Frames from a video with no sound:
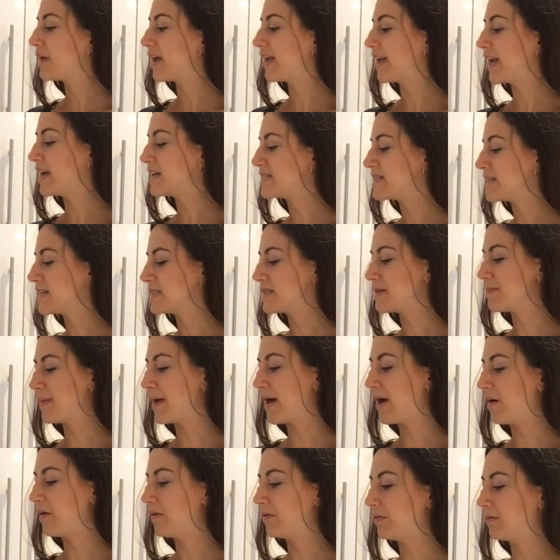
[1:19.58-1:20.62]
I guess that's
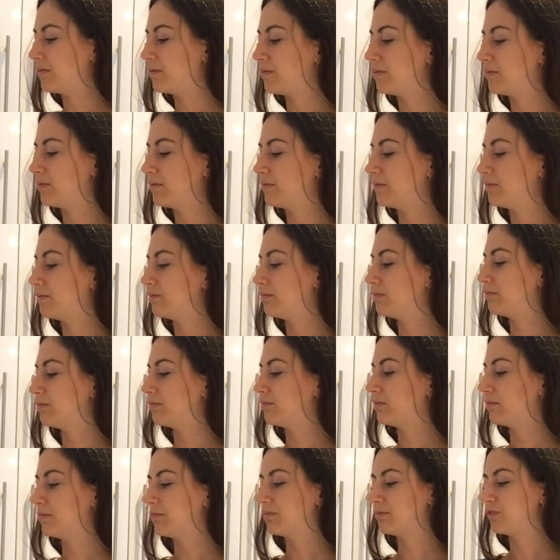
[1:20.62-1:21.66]
about
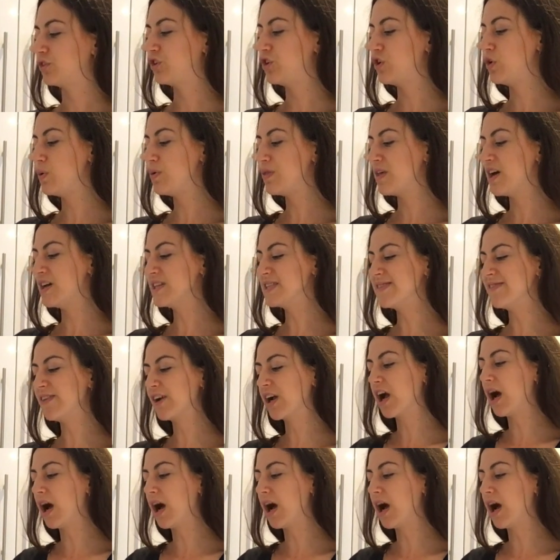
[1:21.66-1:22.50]
2/3 of a